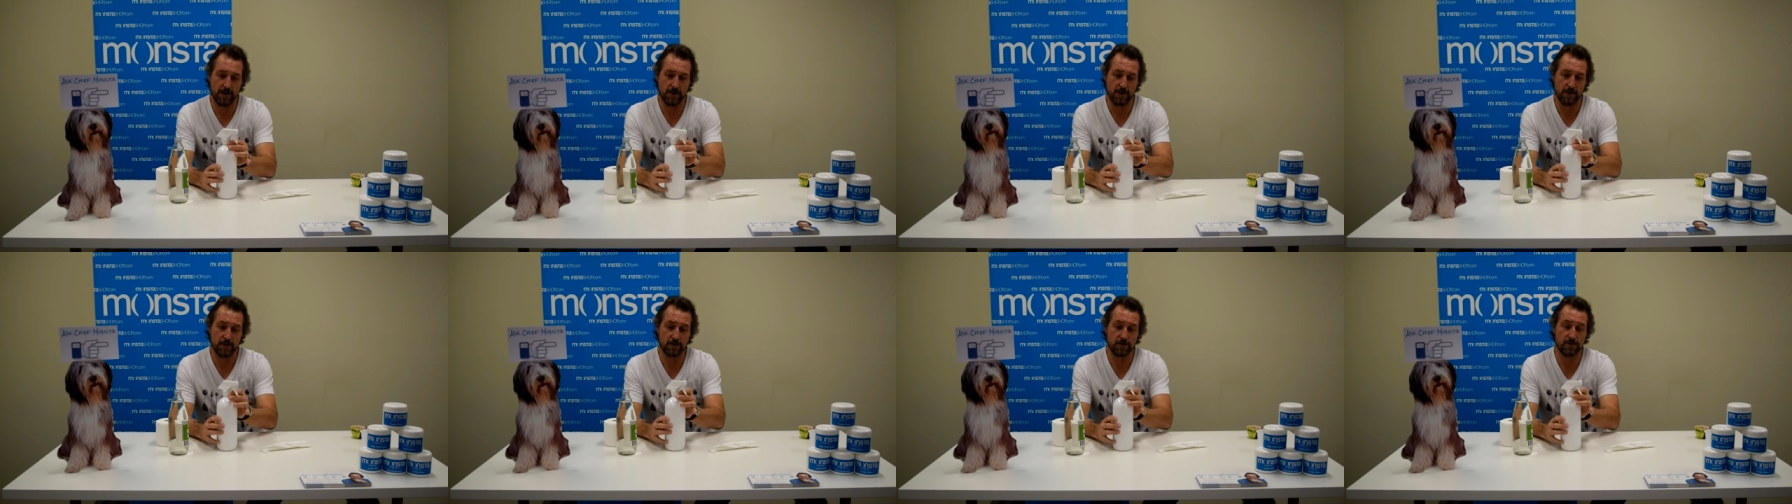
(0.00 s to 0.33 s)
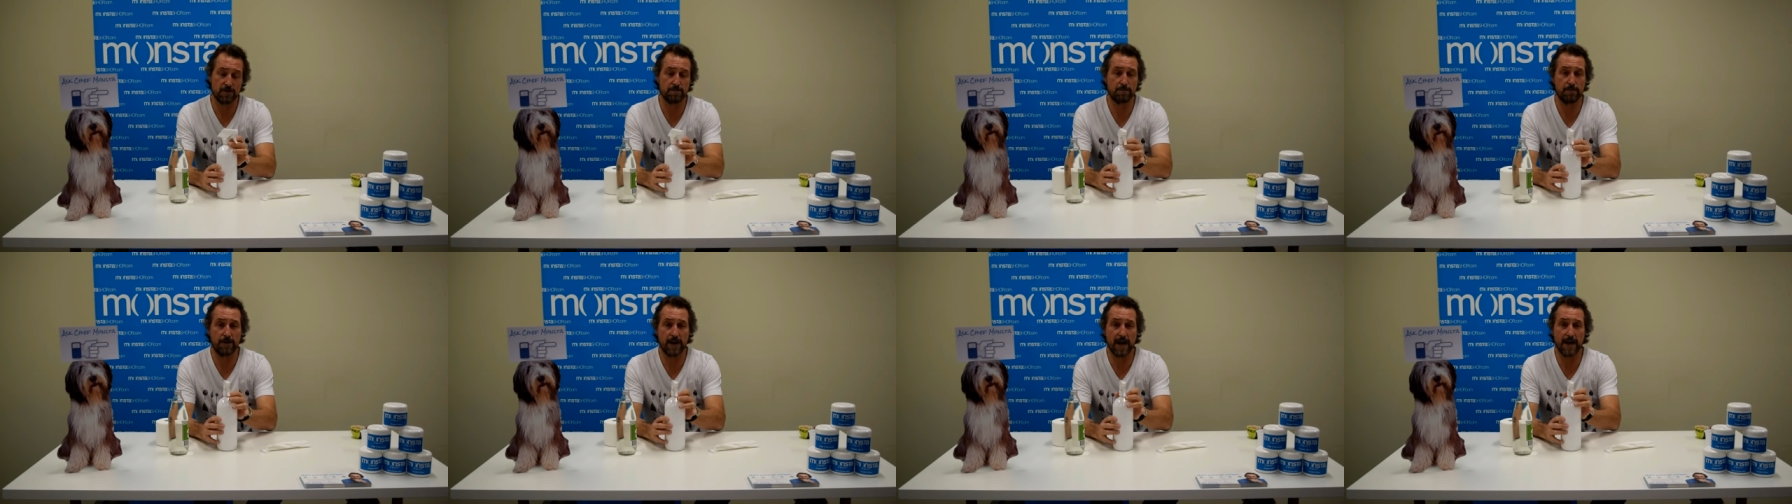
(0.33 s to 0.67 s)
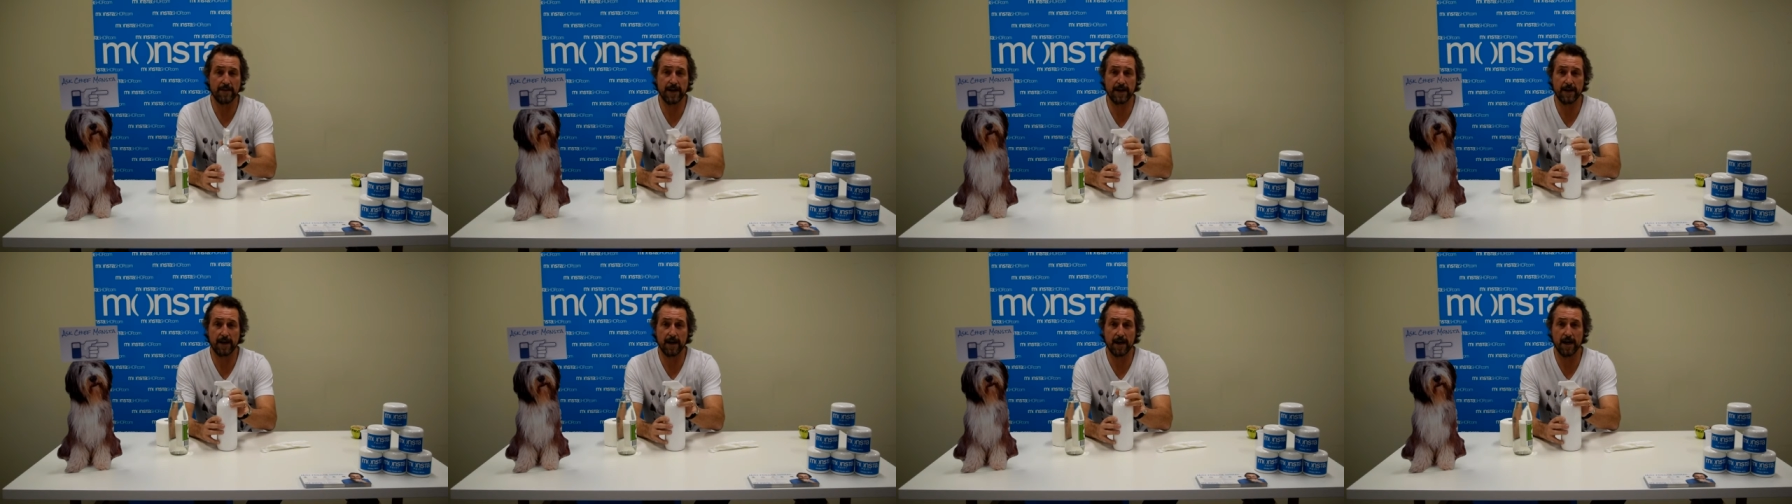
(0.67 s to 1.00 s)
spray
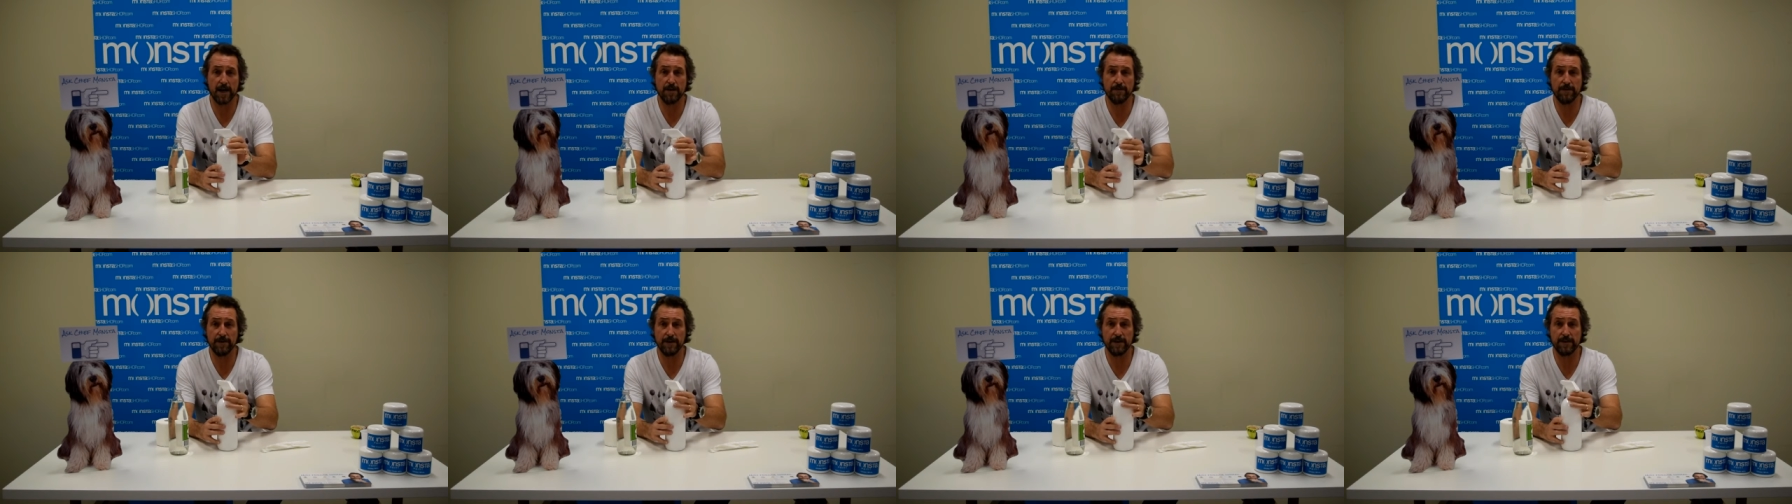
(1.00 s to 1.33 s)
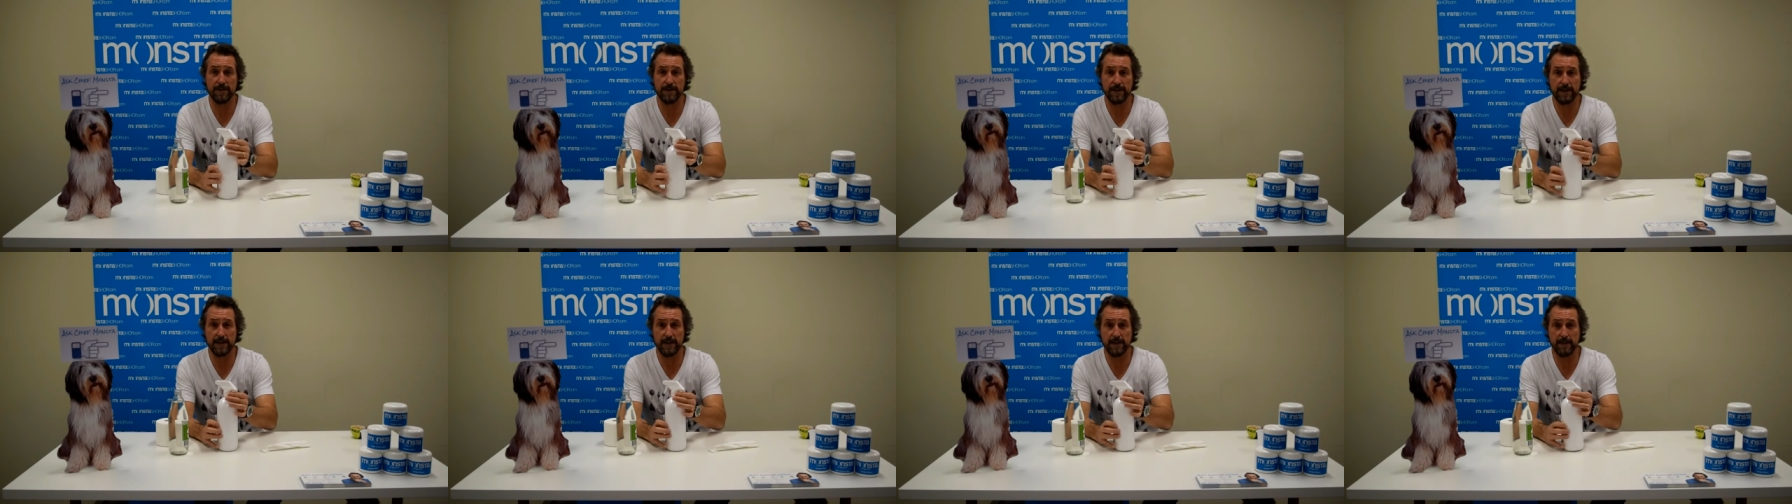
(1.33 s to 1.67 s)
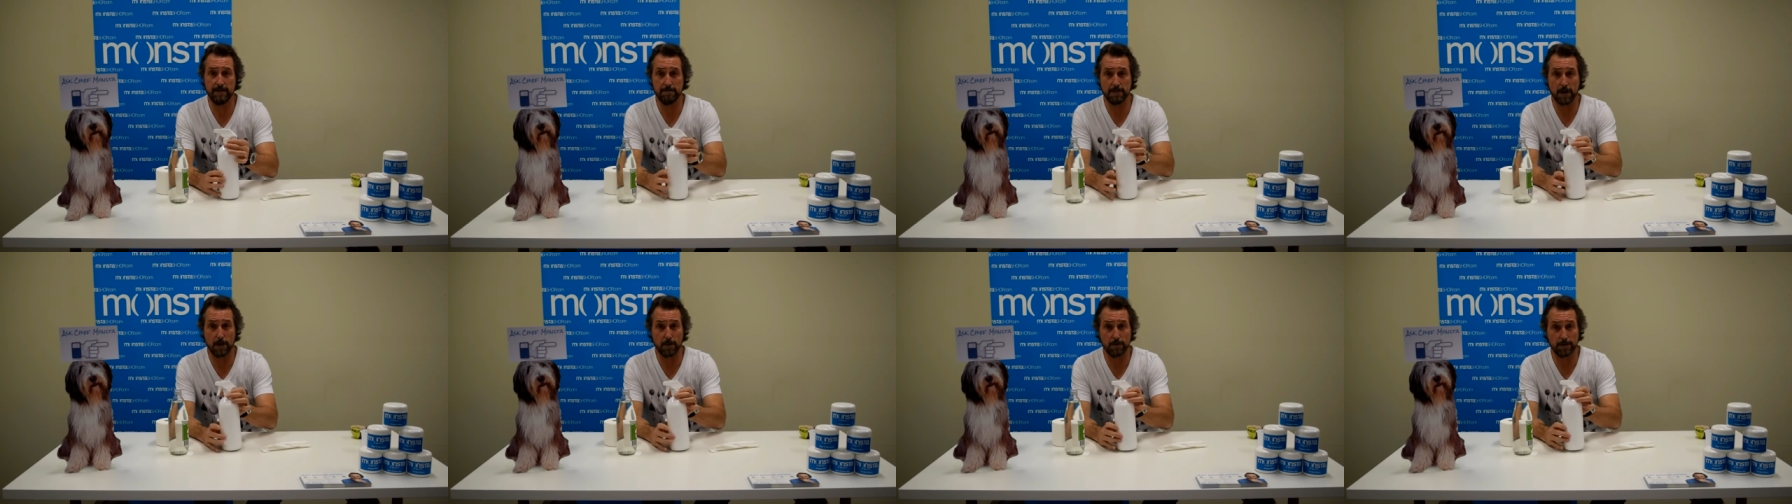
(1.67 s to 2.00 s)
that over the
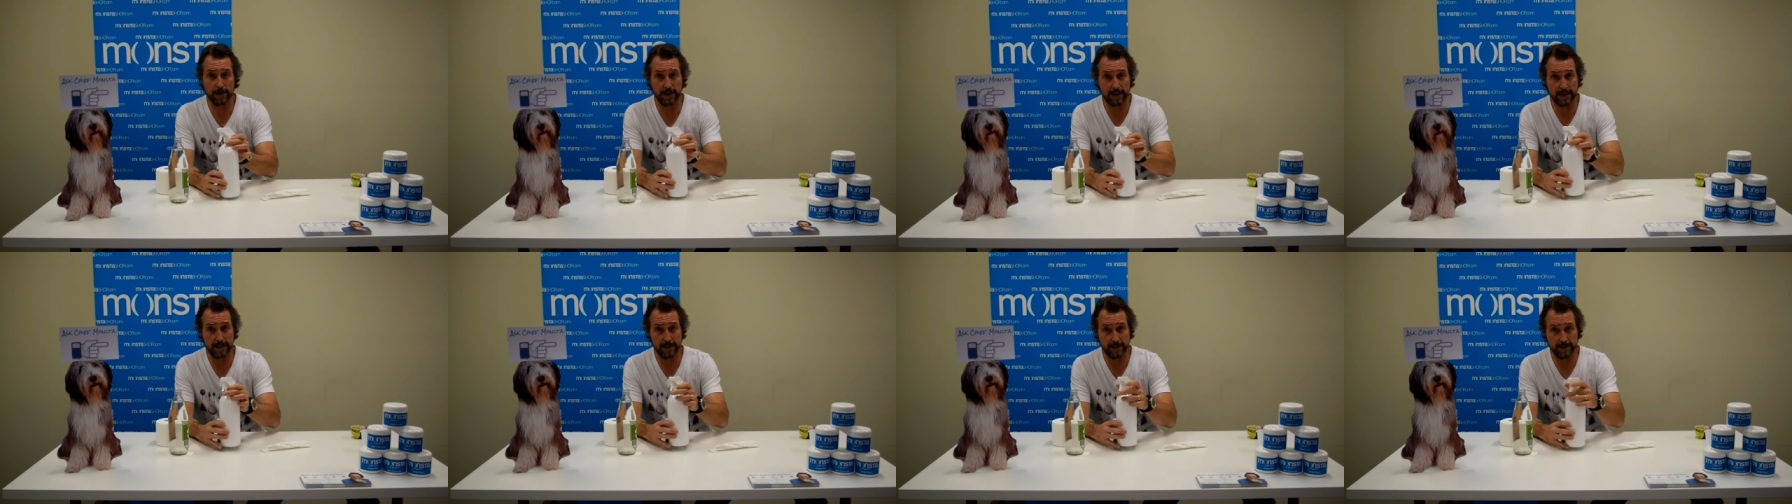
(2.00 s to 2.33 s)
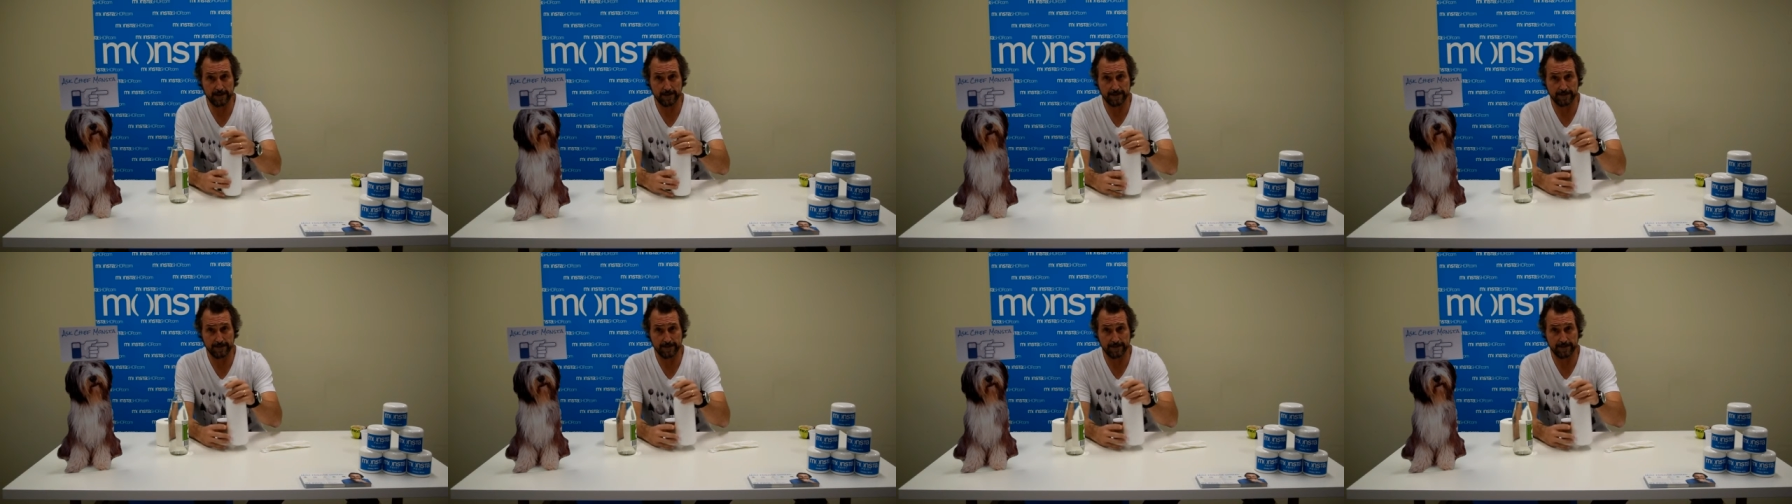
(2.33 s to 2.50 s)
mouldy